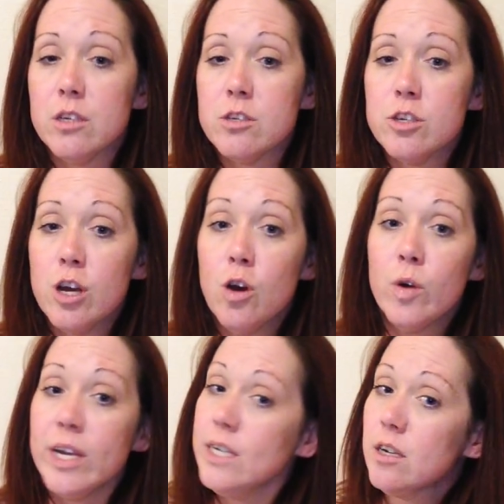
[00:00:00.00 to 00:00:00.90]
So
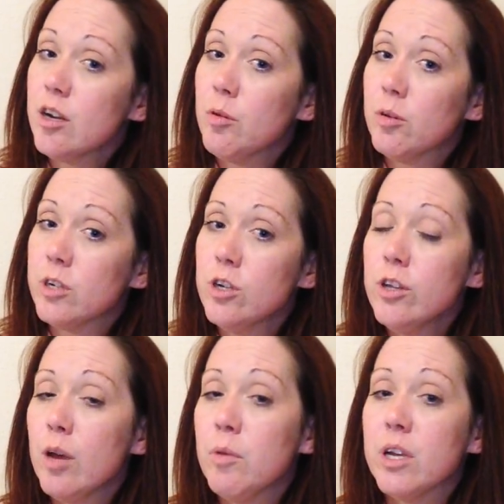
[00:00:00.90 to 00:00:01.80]
he's unable to do
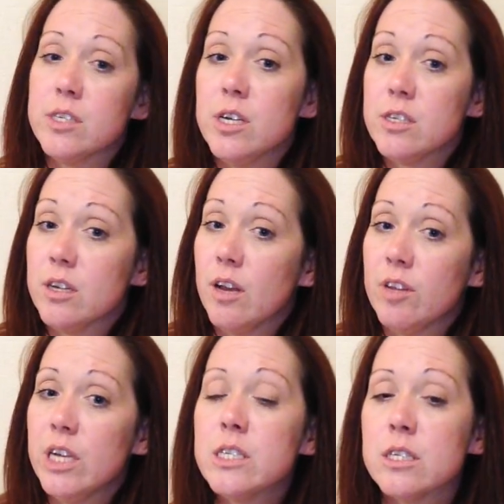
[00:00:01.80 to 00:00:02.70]
that because he doesn't have
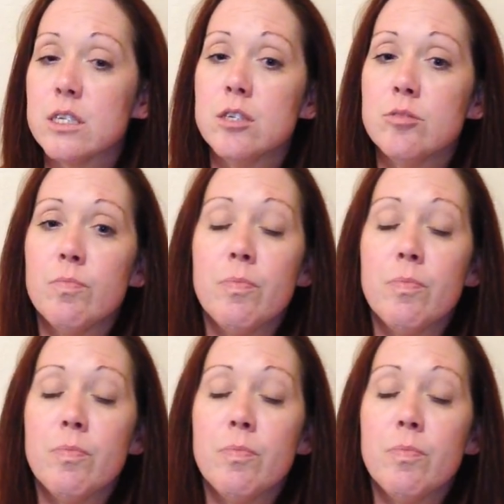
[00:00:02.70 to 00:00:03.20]
the insulin.